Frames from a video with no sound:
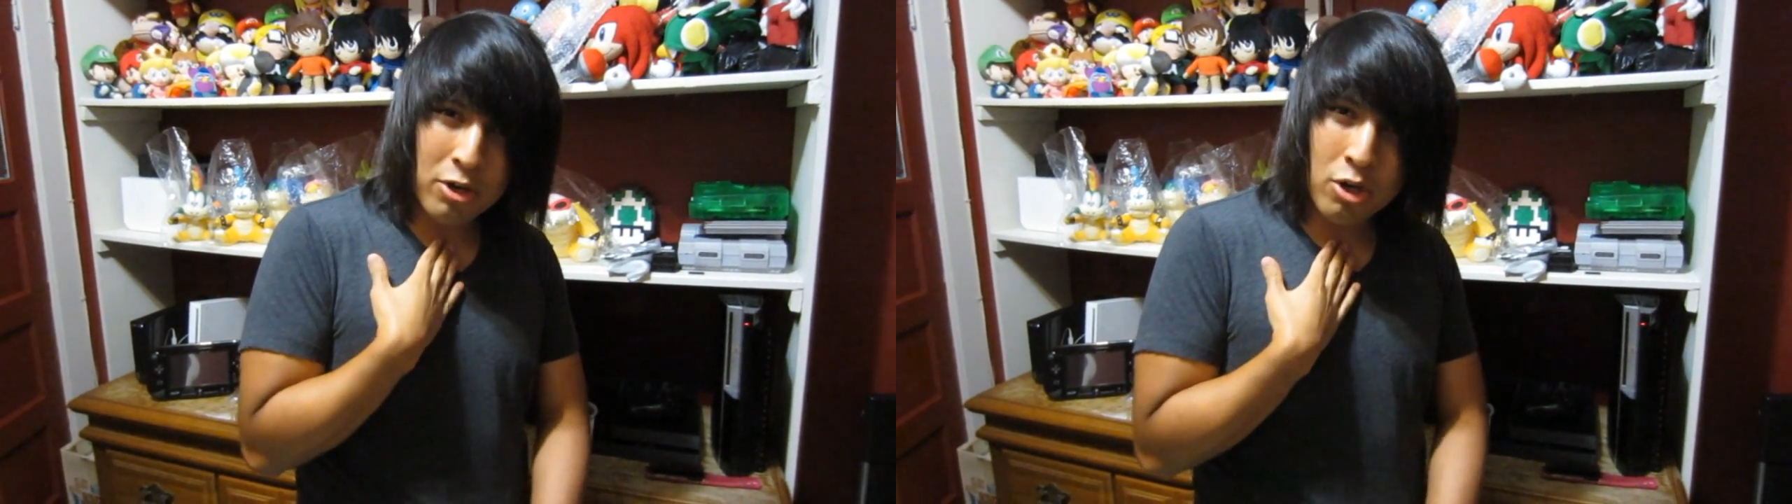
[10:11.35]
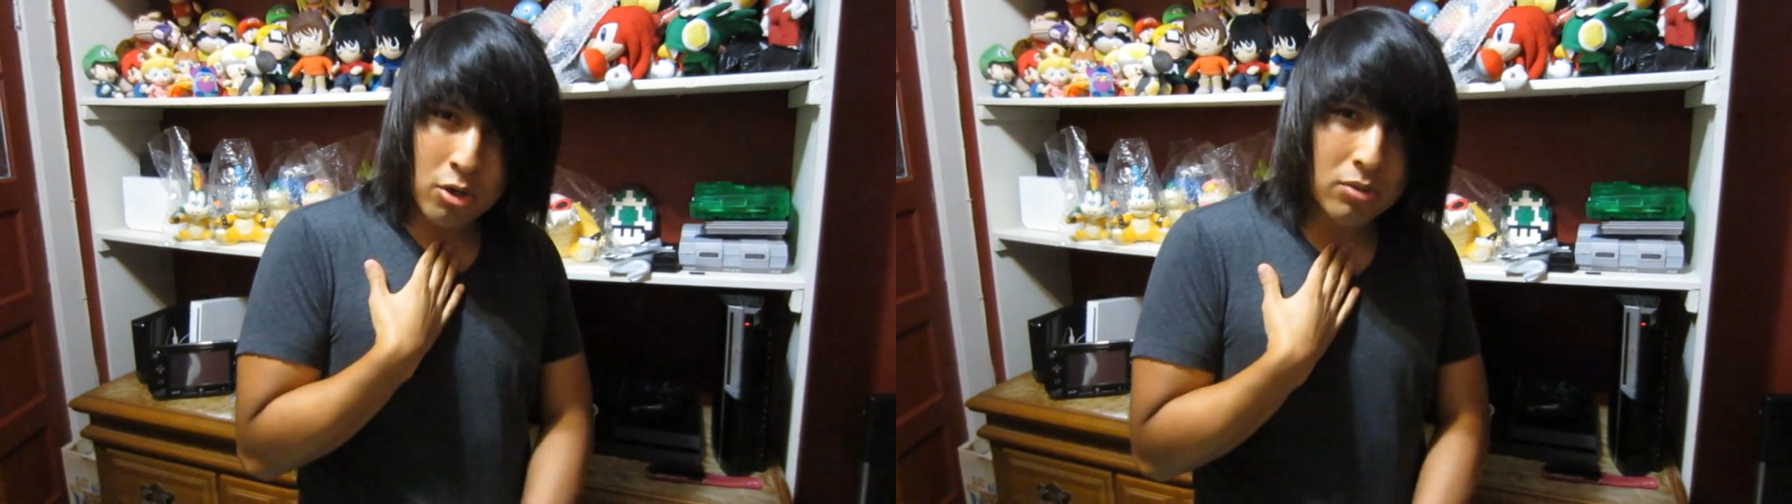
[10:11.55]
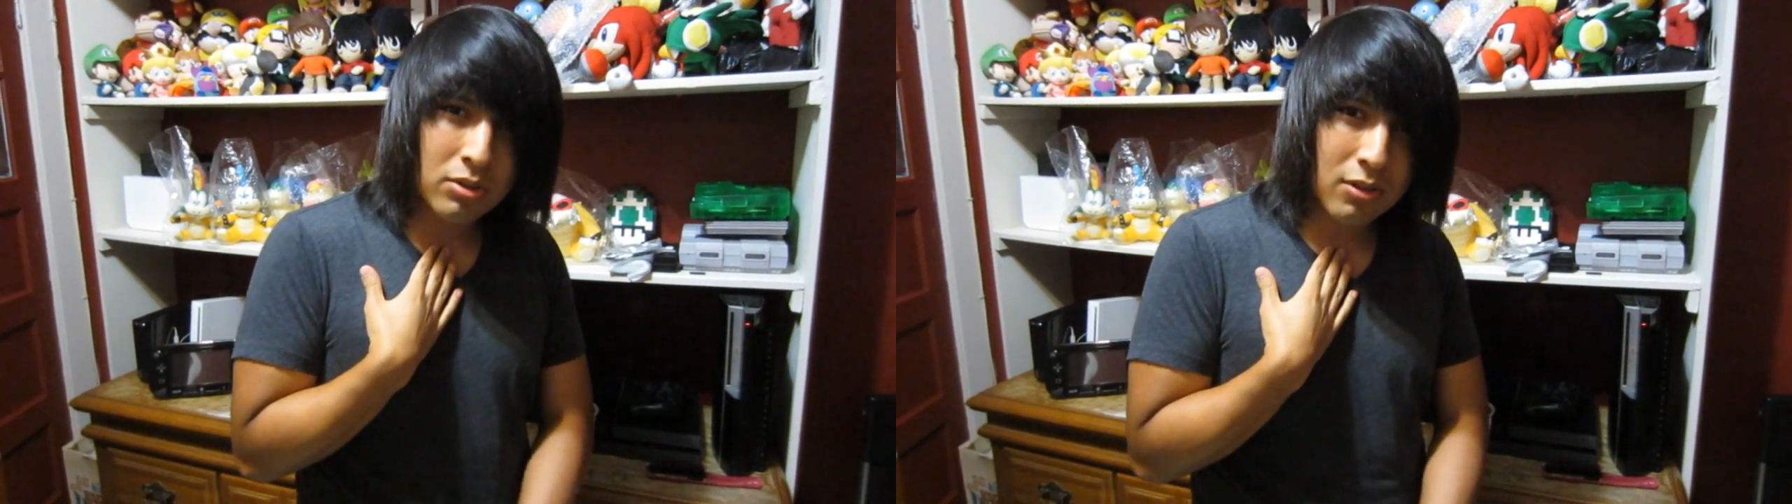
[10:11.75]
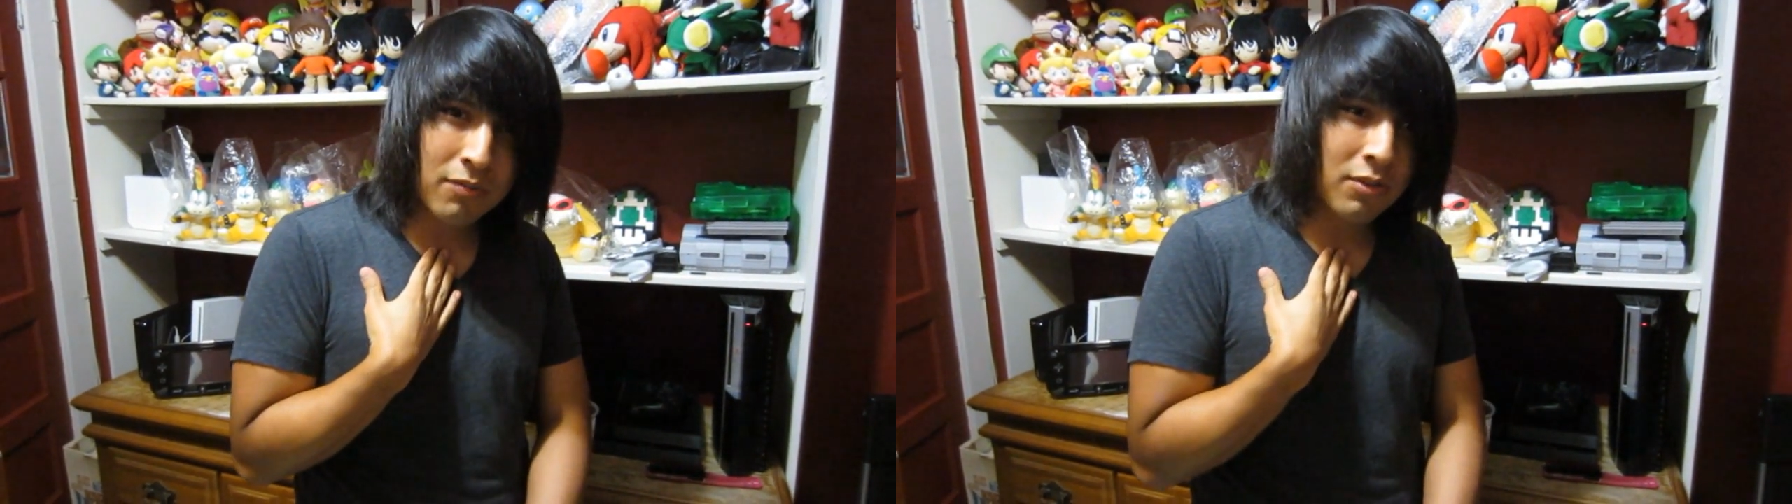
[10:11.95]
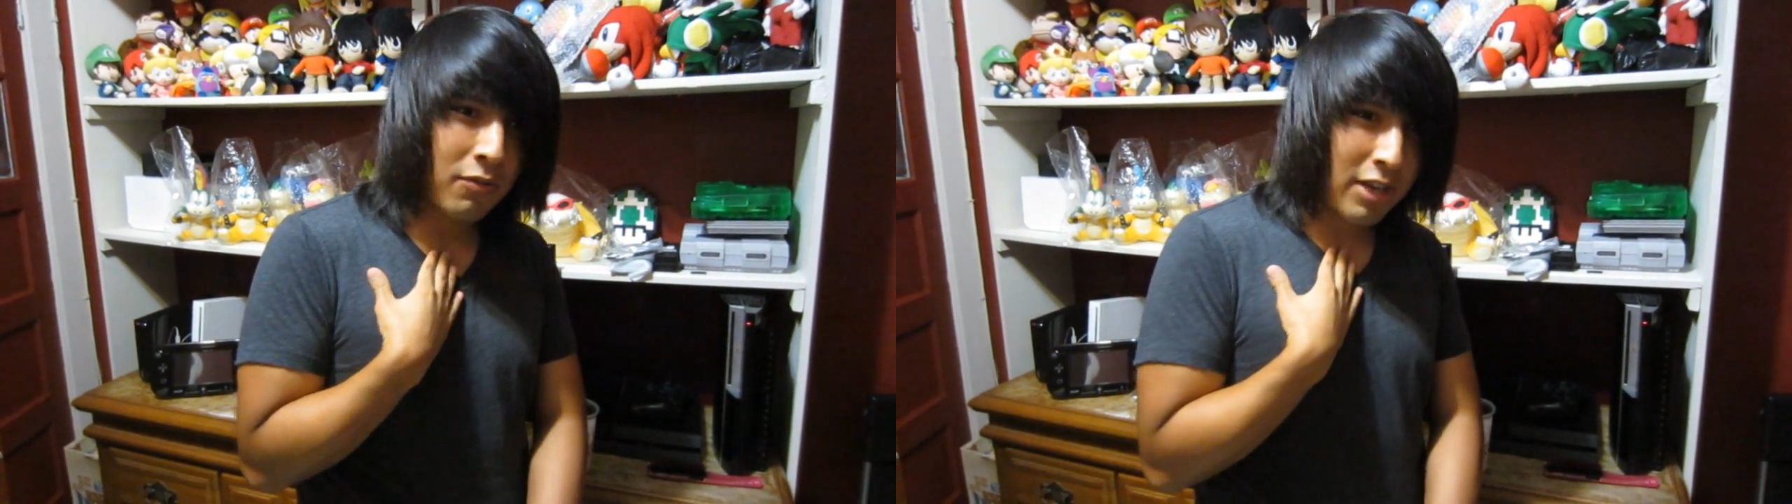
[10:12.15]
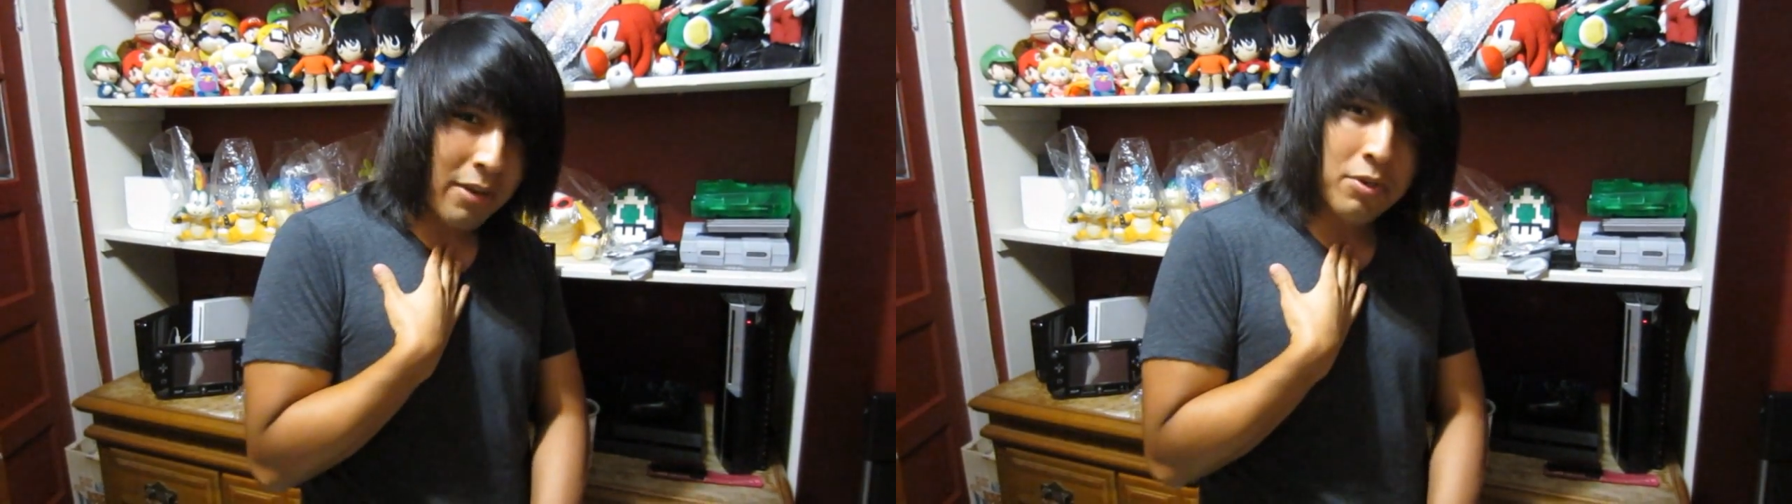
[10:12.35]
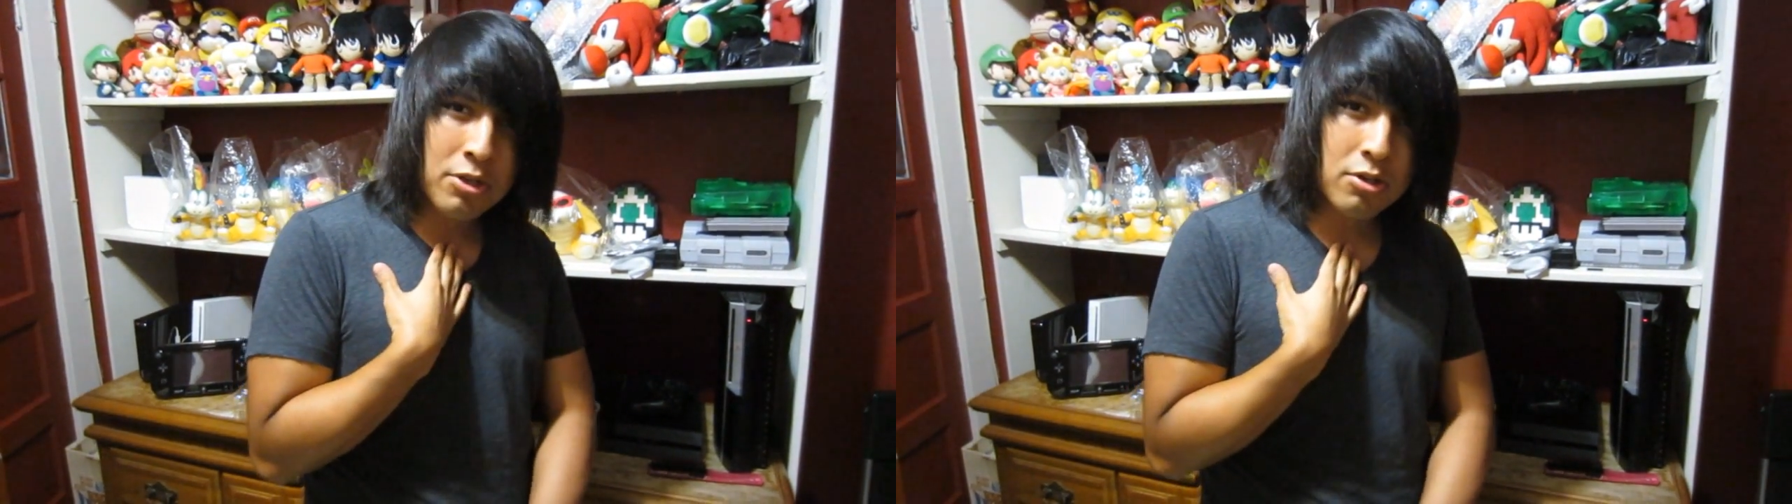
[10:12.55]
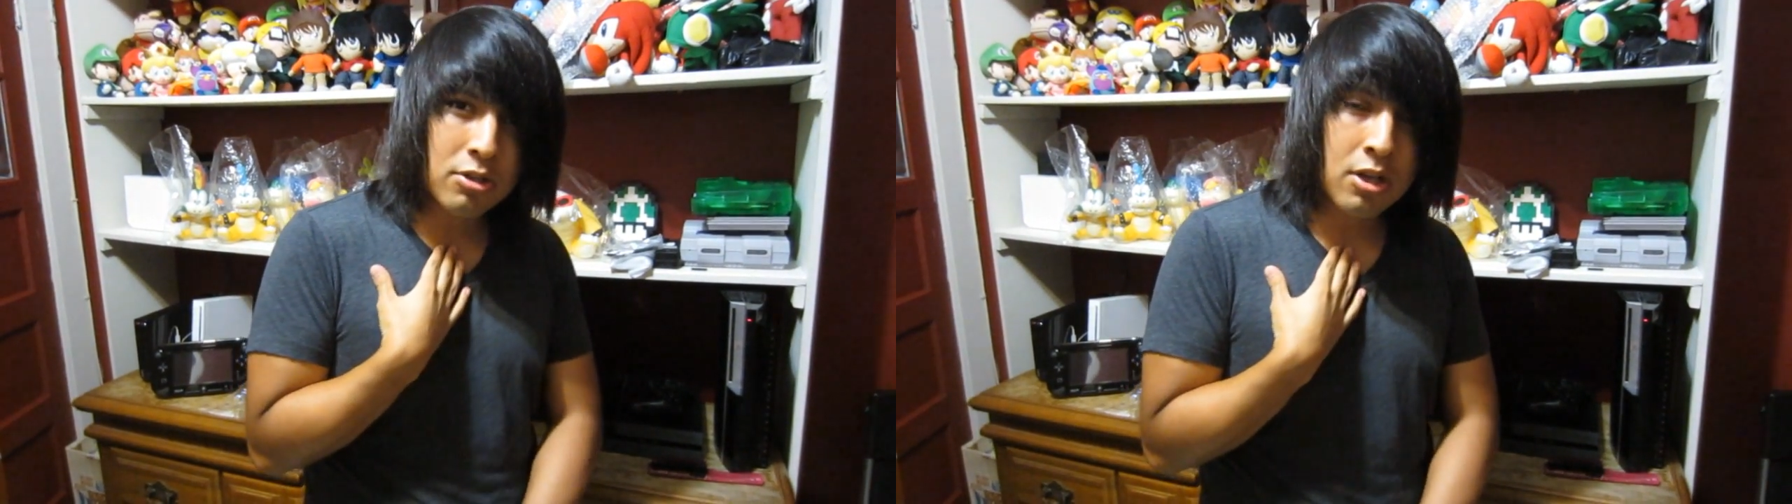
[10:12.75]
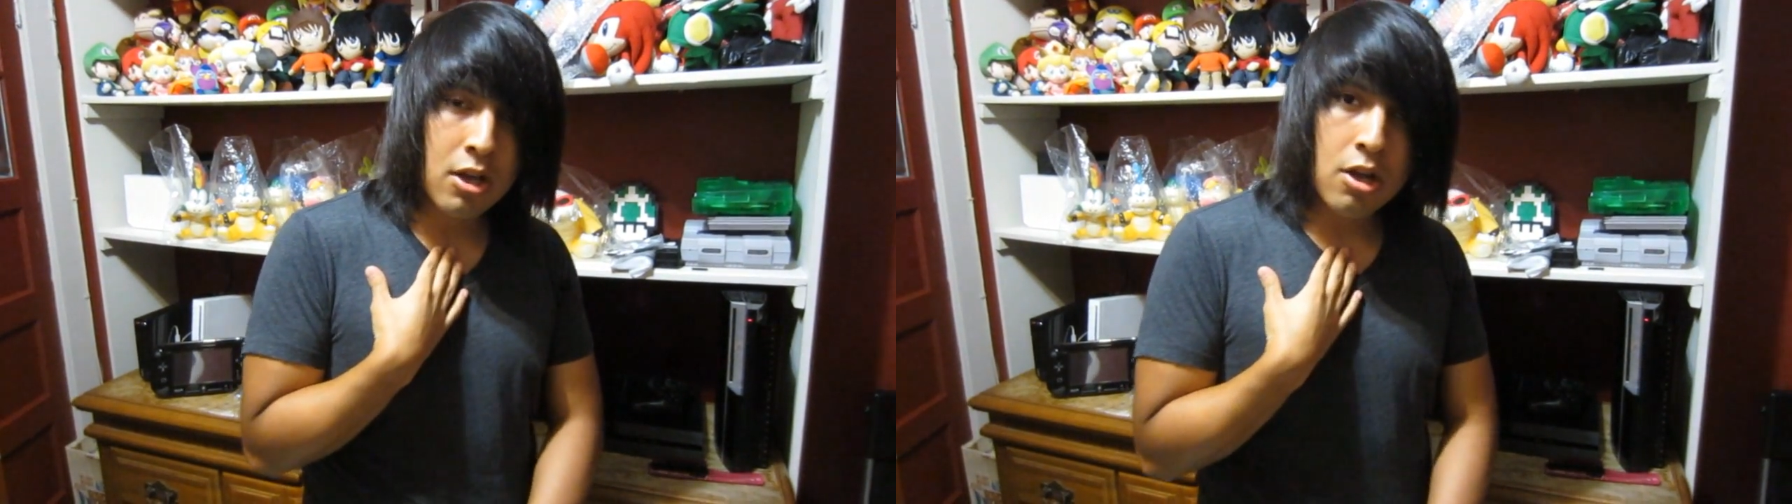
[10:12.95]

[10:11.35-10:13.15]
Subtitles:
girls of the characters,